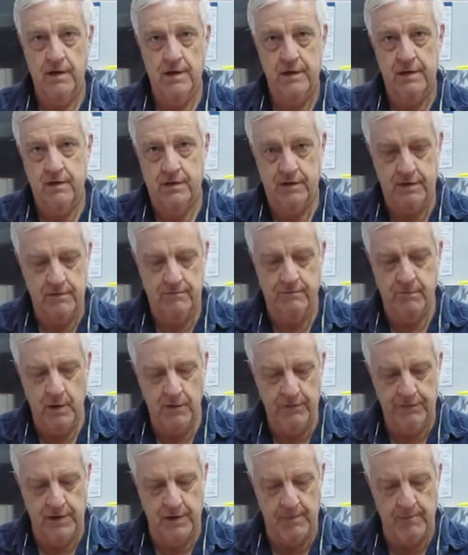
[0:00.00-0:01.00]
you've
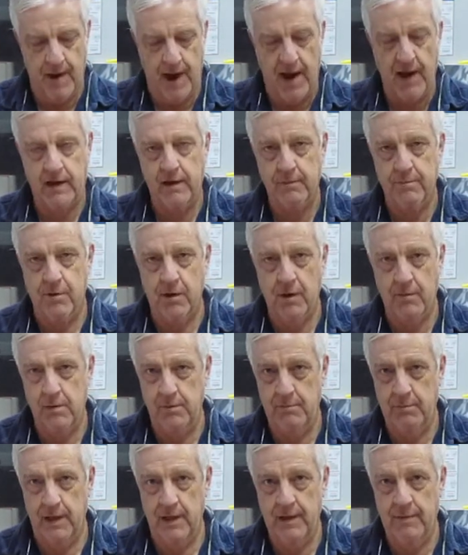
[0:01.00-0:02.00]
moved it back
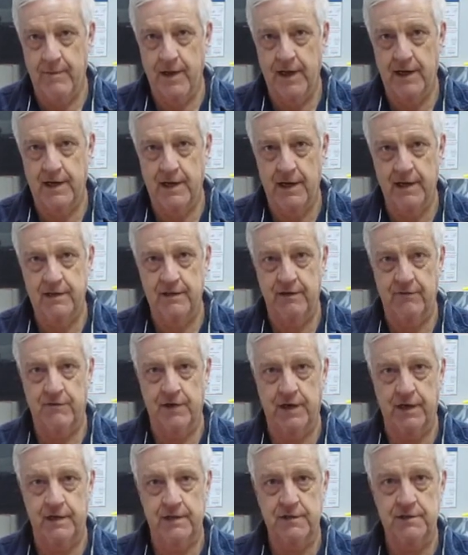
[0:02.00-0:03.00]
probably about 1/8 of
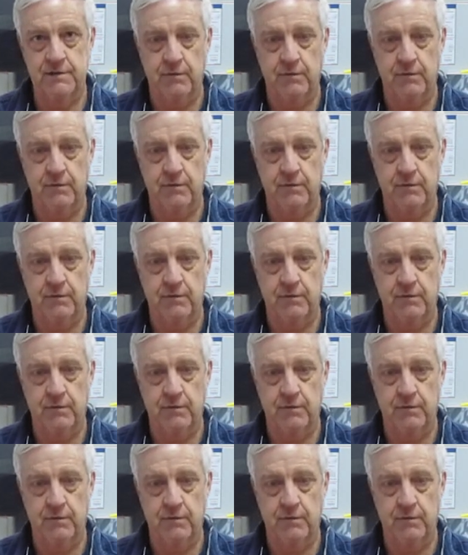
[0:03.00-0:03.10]
an inch,